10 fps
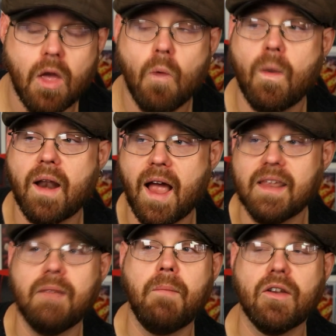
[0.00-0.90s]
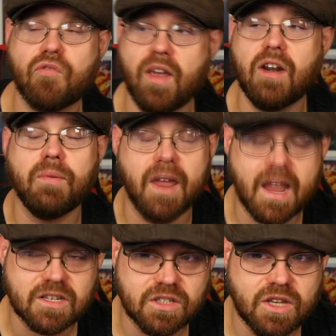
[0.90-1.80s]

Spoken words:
when I did my trailer reaction